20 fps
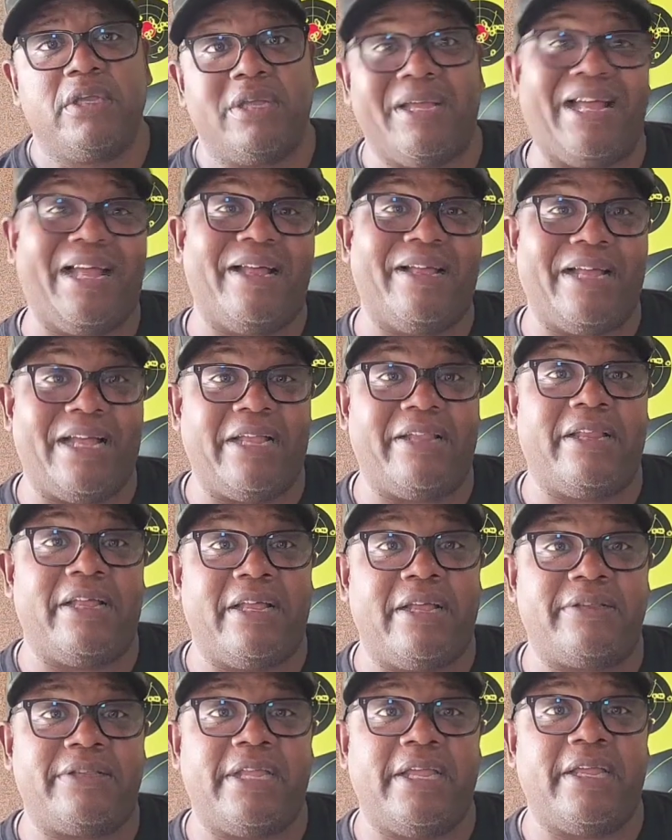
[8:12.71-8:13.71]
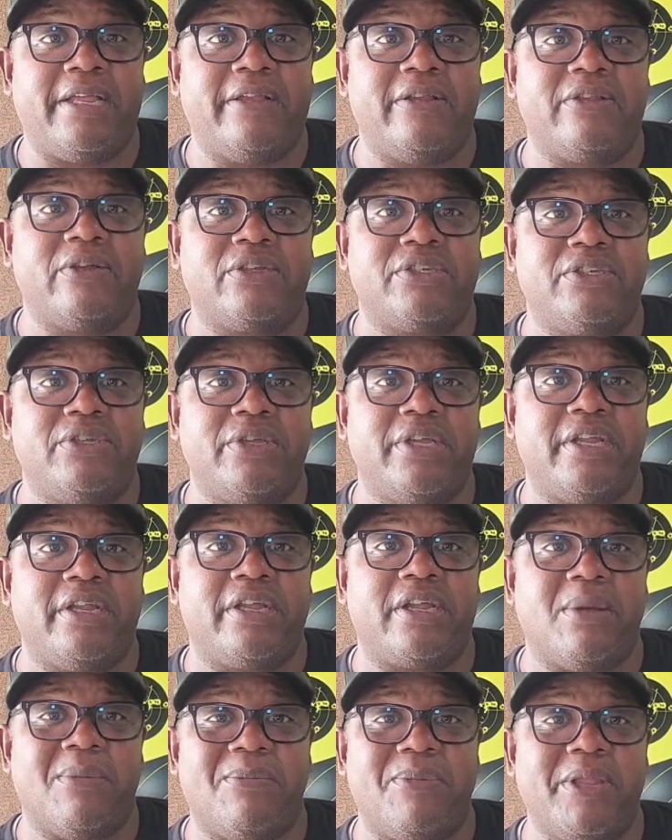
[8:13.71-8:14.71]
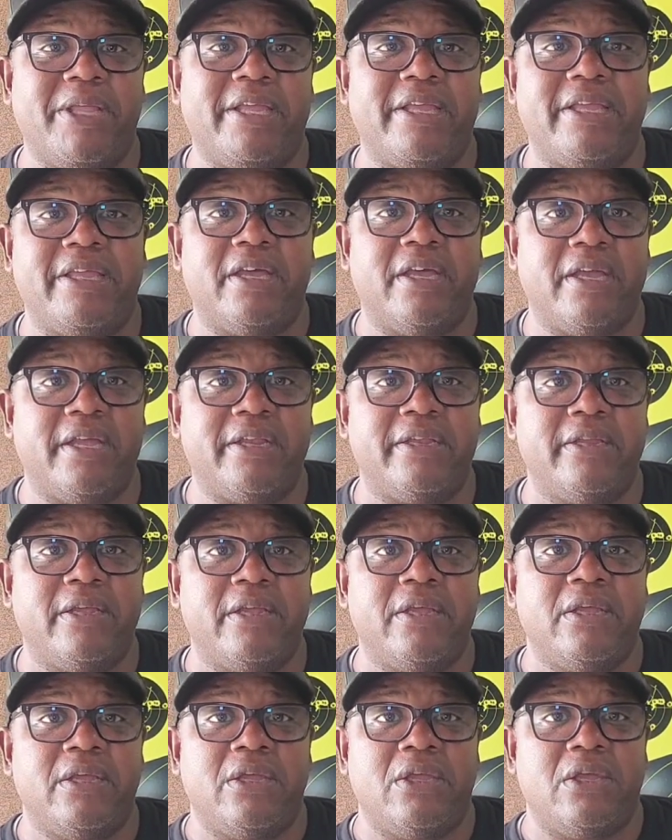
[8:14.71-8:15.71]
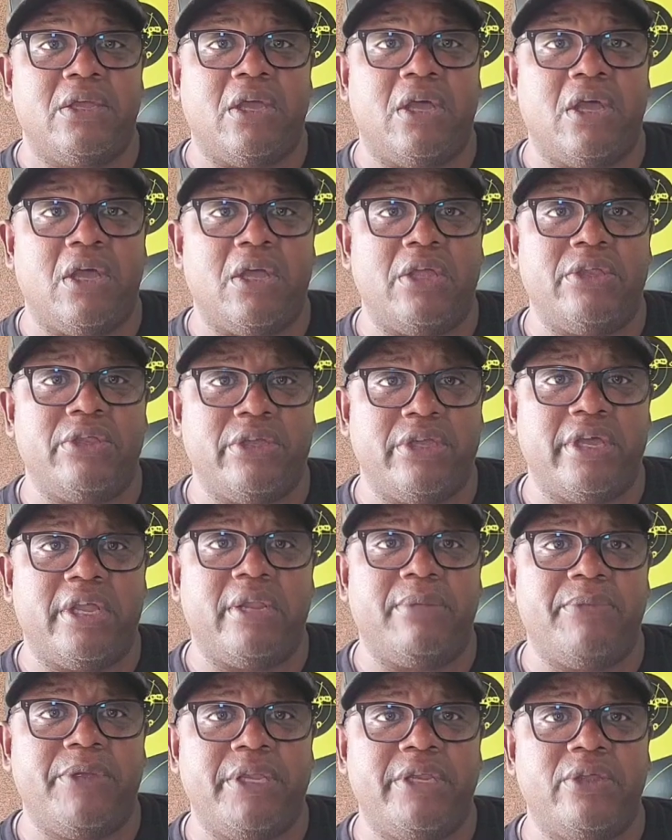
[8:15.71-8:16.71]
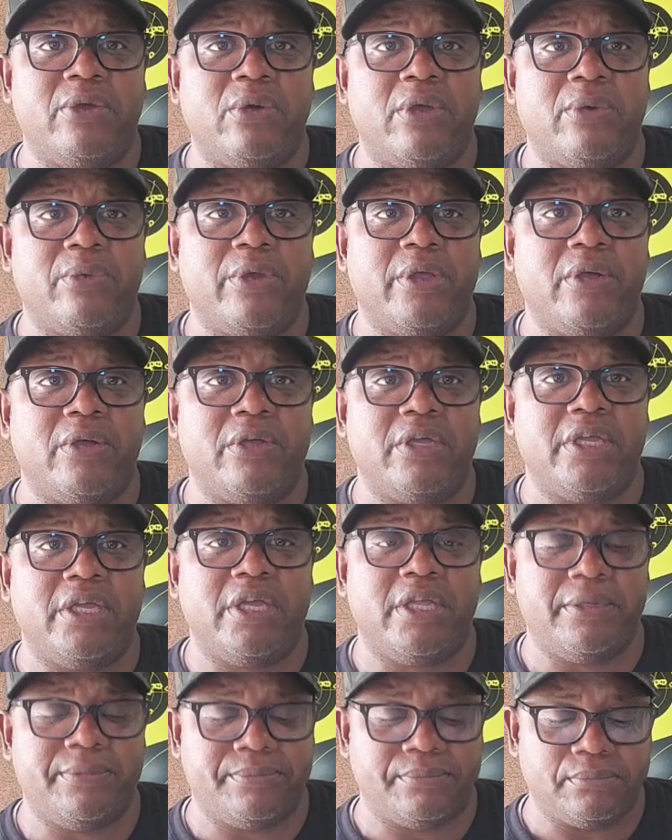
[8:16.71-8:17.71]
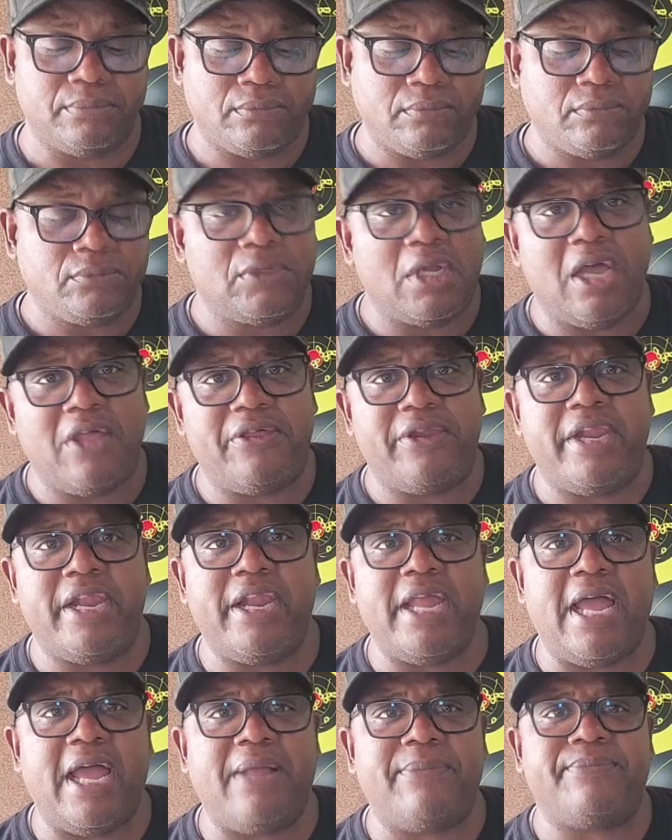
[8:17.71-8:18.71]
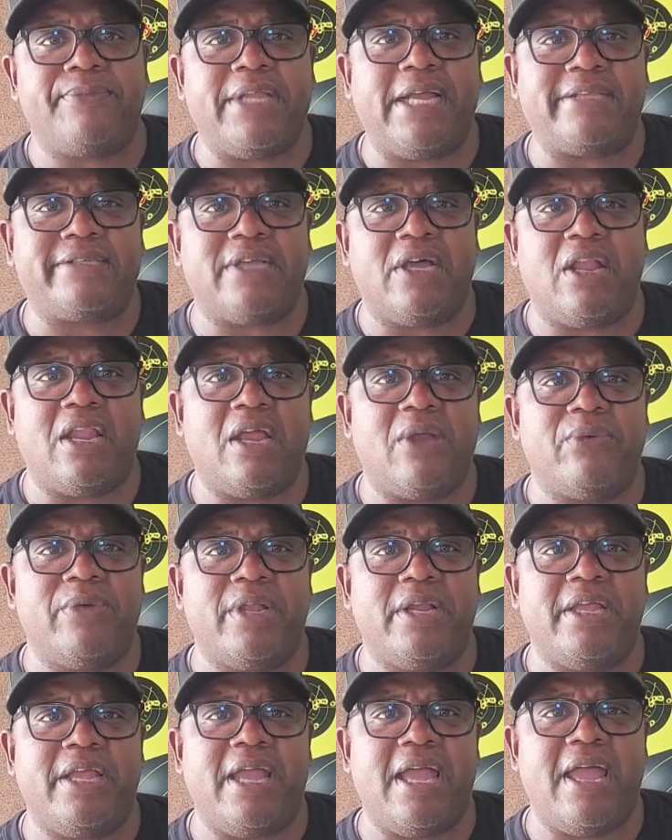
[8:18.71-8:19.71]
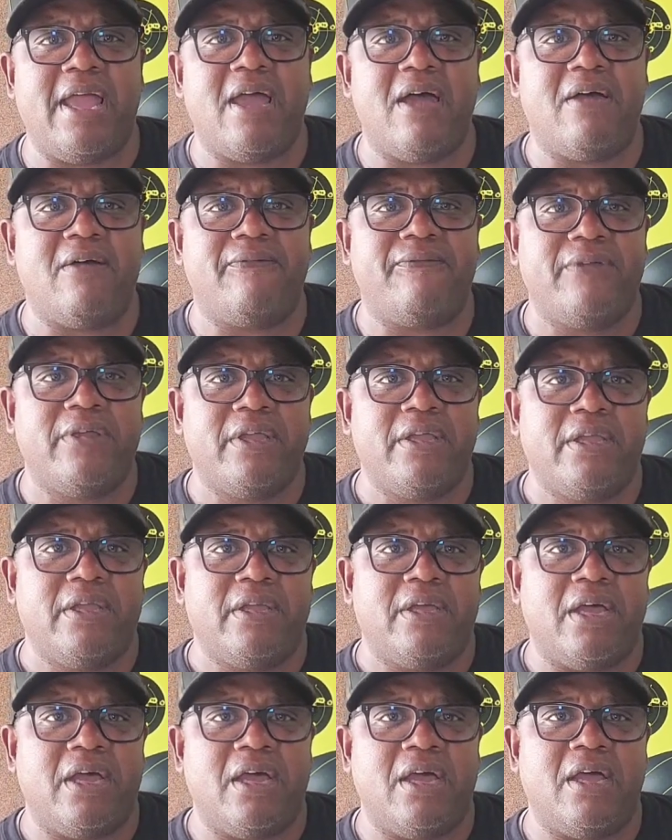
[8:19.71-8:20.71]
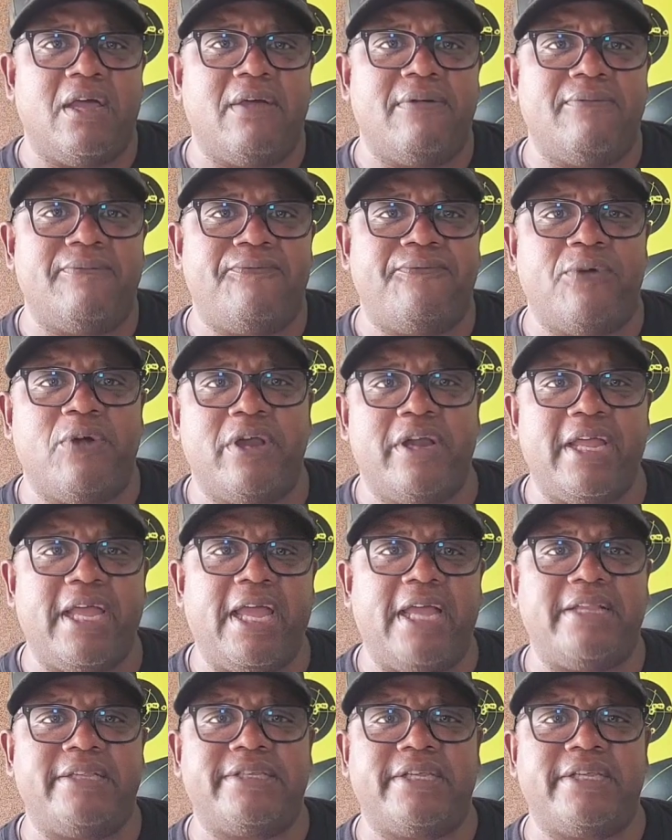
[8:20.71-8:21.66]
I think as long as you get a complete gun, you're going to be doing real good. Other than that, that's all I really have for that.